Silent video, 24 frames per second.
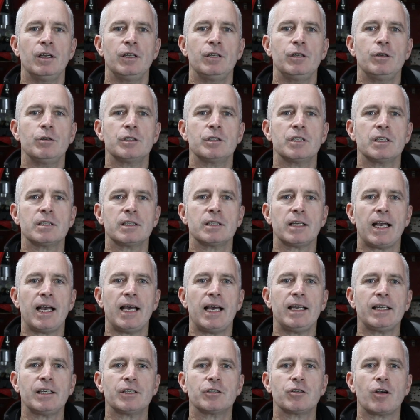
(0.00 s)
uses
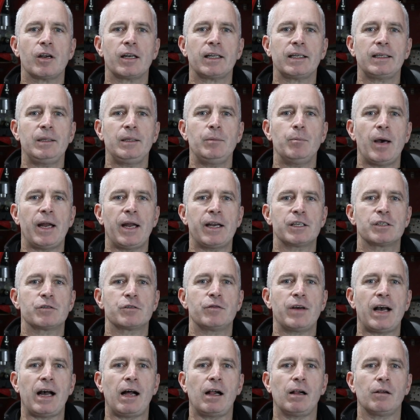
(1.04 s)
electronically managed
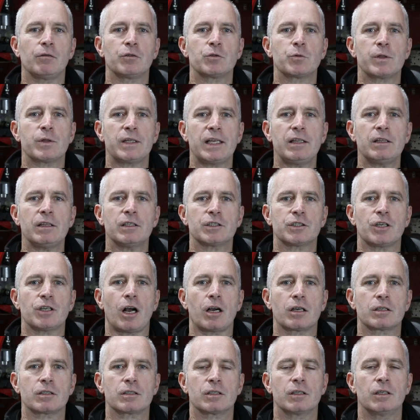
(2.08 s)
valves within the
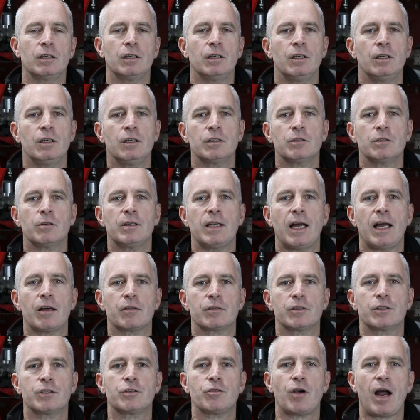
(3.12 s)
shocks to allow
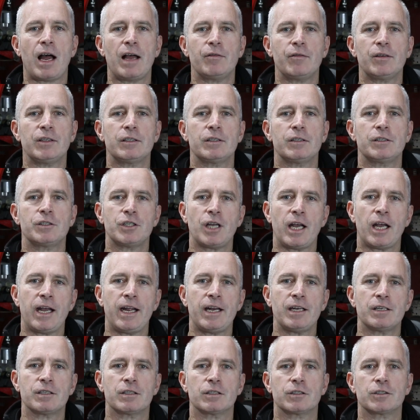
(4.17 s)
the driver to
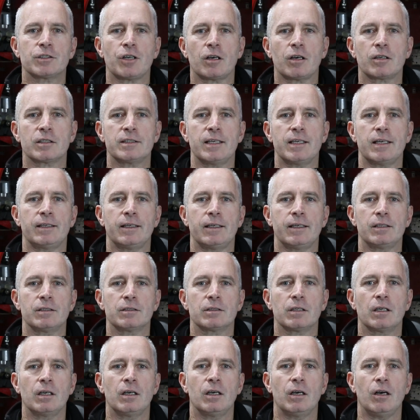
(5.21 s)
change the shock
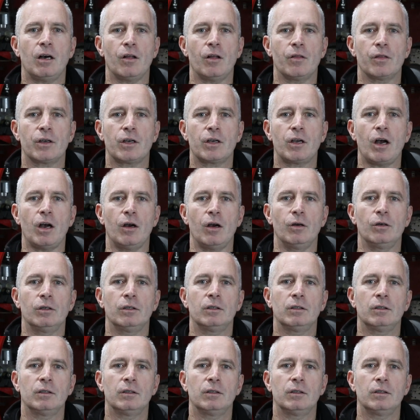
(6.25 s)
settings on the go.